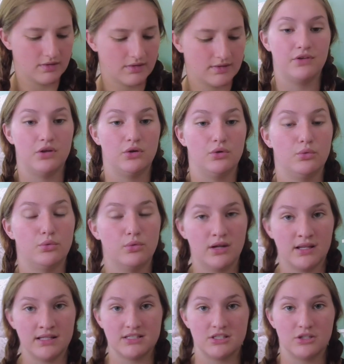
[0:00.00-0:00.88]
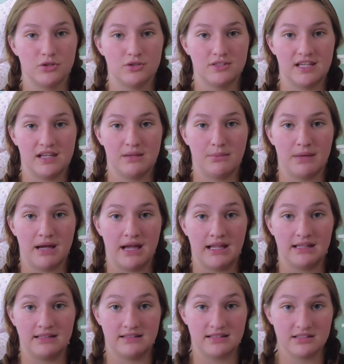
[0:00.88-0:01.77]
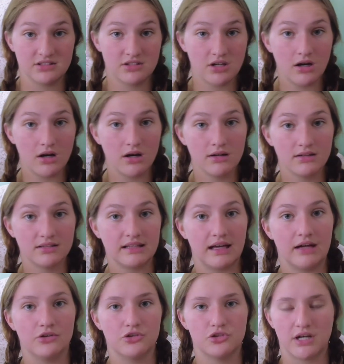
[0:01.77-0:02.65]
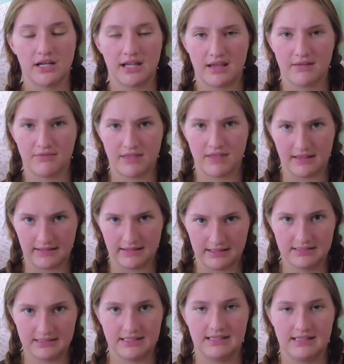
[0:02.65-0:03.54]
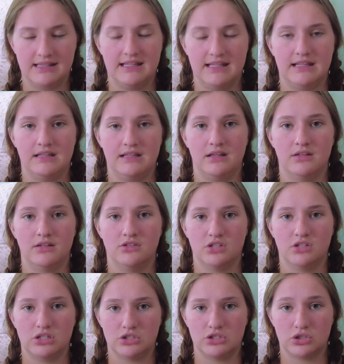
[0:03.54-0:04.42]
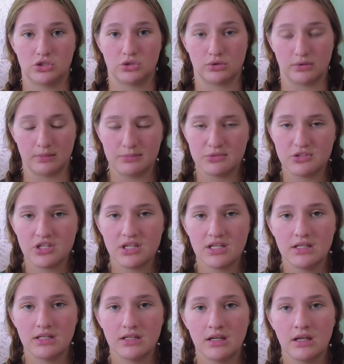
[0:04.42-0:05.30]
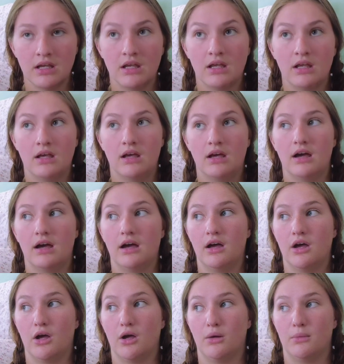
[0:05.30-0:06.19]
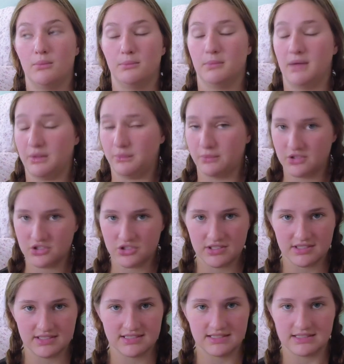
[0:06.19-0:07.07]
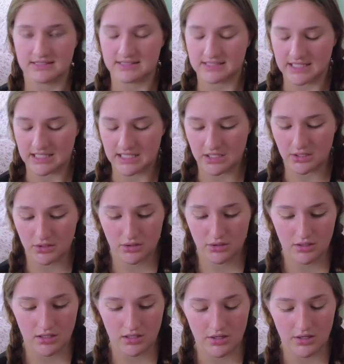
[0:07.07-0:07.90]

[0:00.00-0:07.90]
If you want to see my DISCOGS, I'll try to have that linked in the description. My wish list is there.